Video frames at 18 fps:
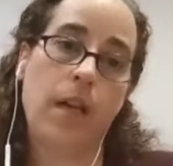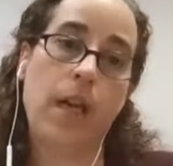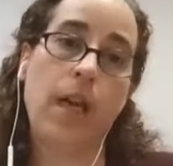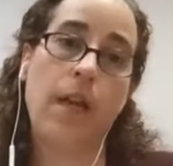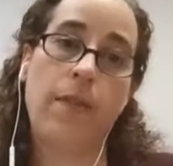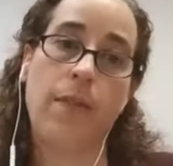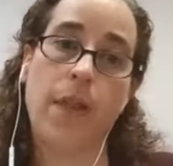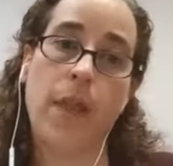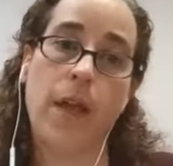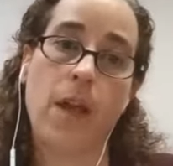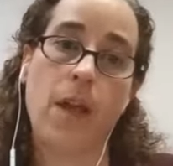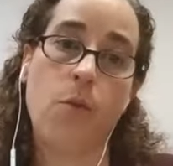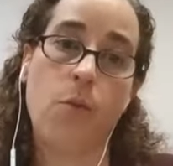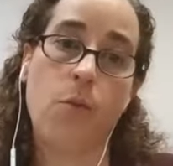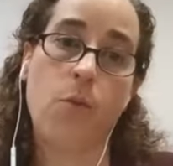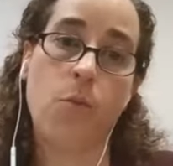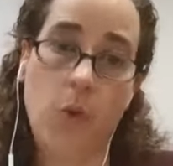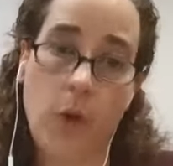in
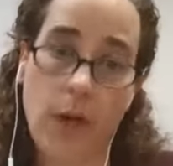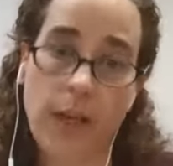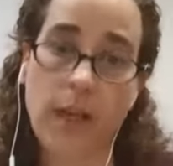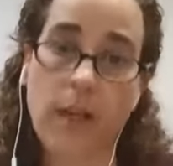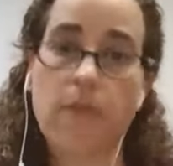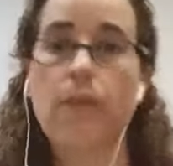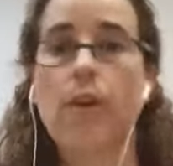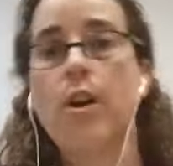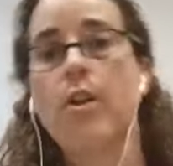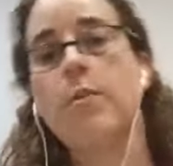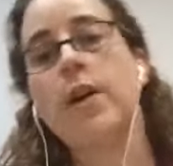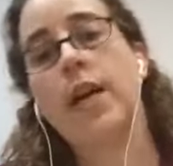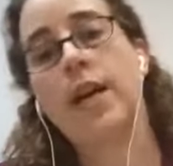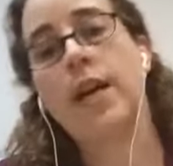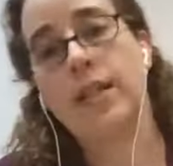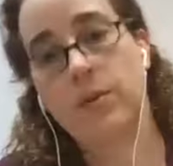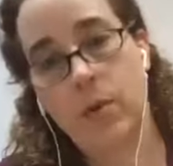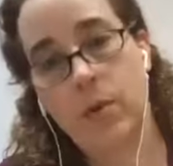their working environment
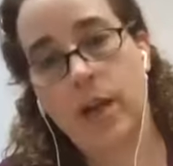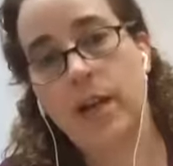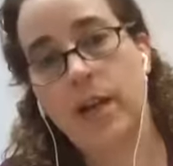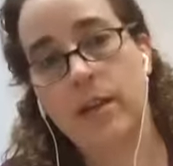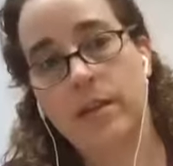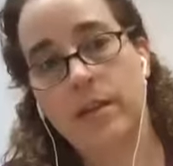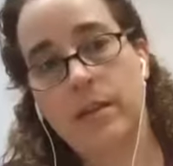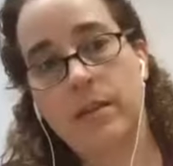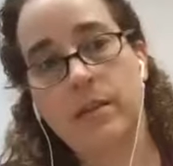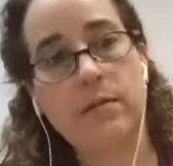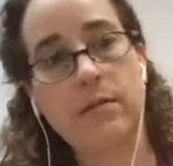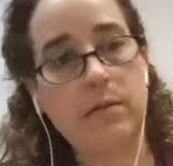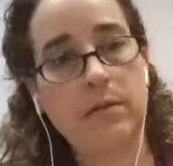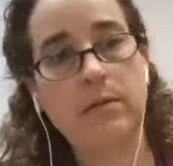as well as